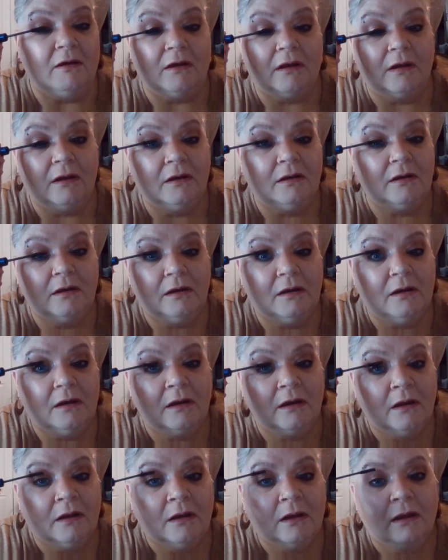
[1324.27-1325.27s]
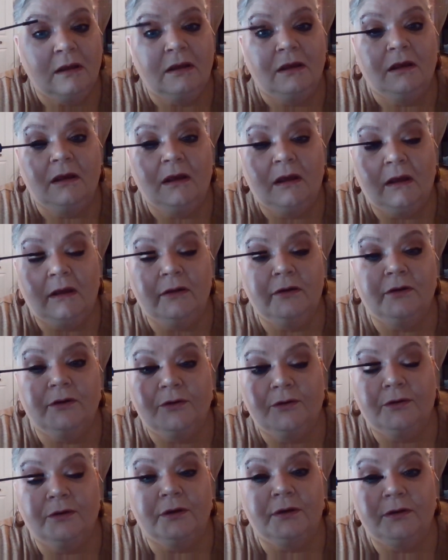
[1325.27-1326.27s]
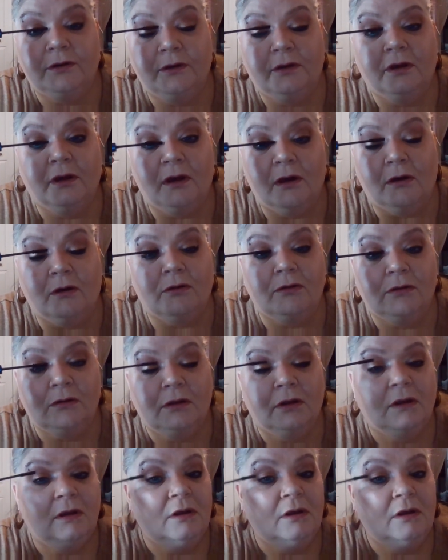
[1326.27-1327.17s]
on, and you're good to go.